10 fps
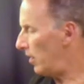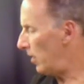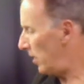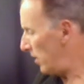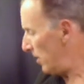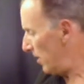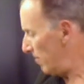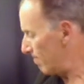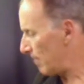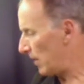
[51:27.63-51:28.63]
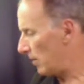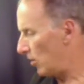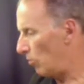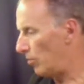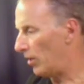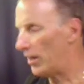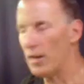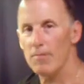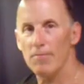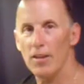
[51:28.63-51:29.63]
And I hope you like
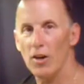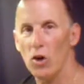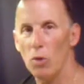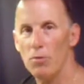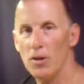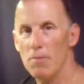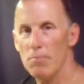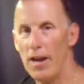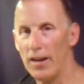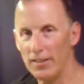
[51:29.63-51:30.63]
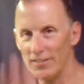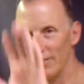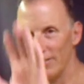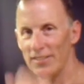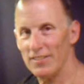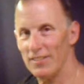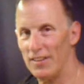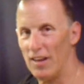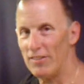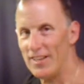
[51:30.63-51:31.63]
it. I hope you come back.
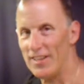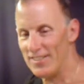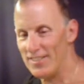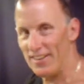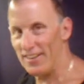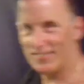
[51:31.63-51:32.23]
Have a nice day.